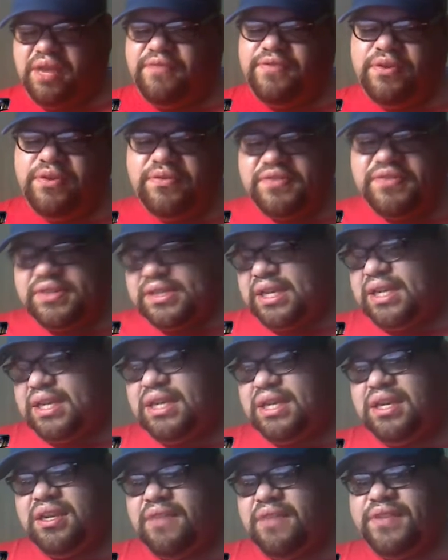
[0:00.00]
If you've
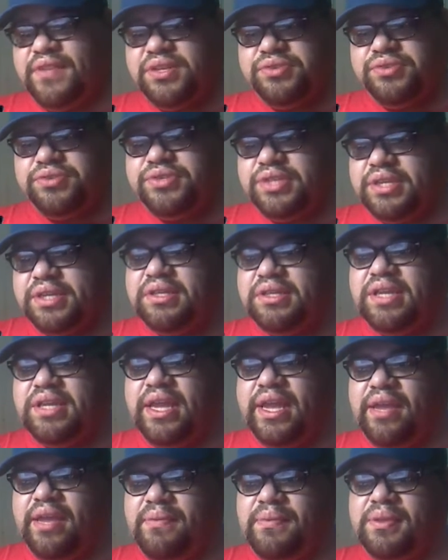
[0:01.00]
seen Avengers
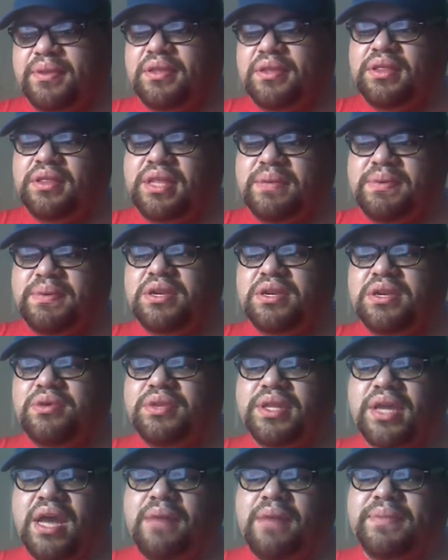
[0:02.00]
Endgame, let me
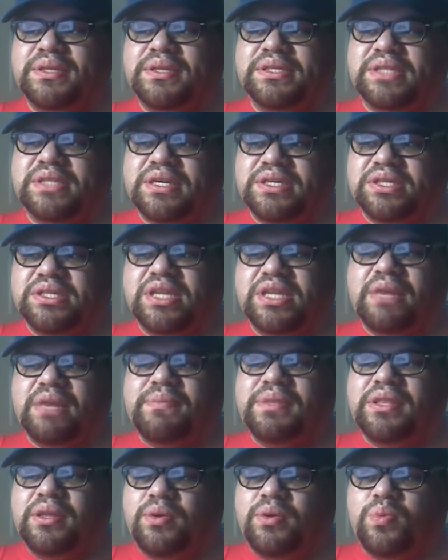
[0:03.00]
know in the comments section
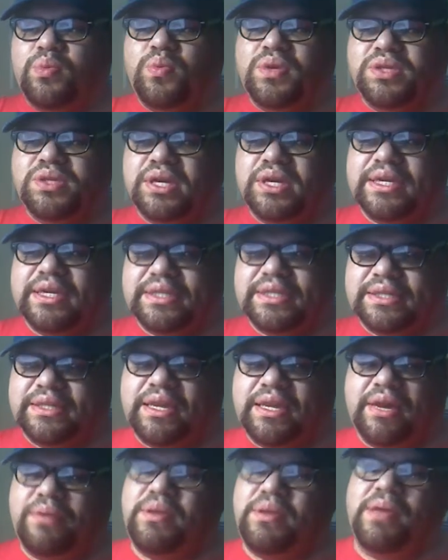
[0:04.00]
down below what y'all
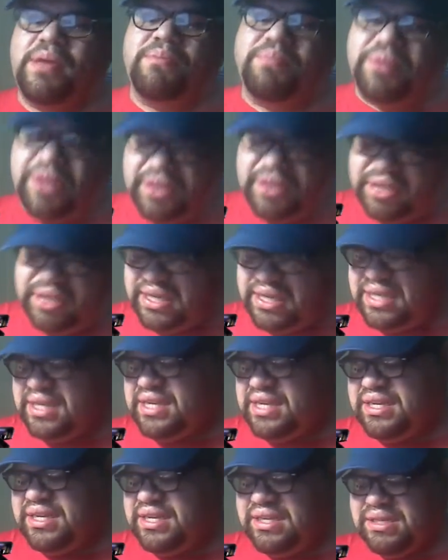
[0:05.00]
guys thought. And
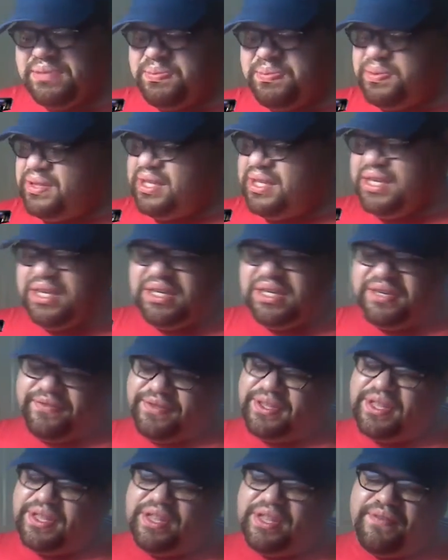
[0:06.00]
please,
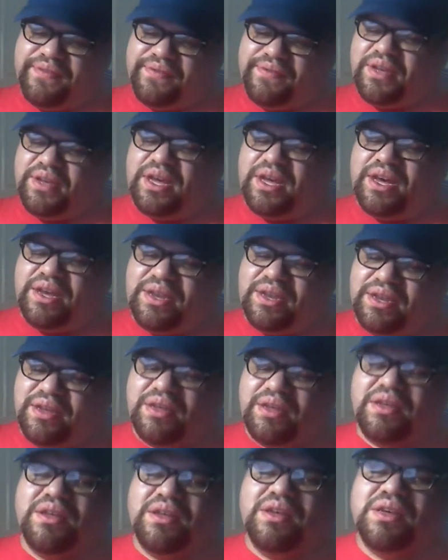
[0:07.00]
please, for the love of
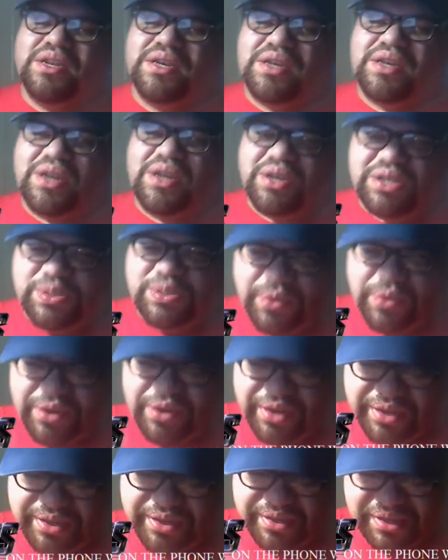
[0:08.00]
God, no
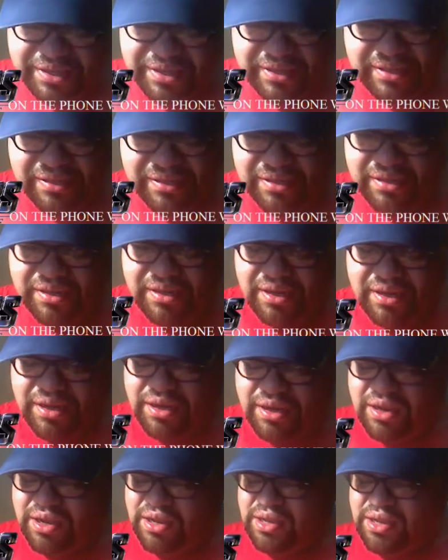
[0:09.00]
spoilers.
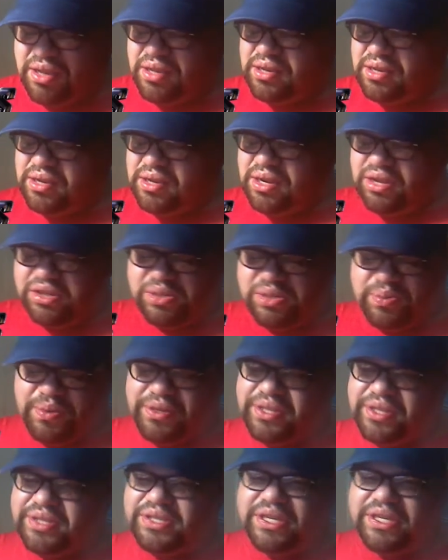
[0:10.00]
No
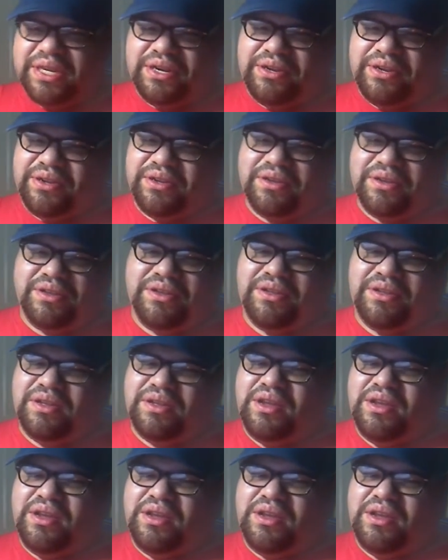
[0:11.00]
spoilers at all.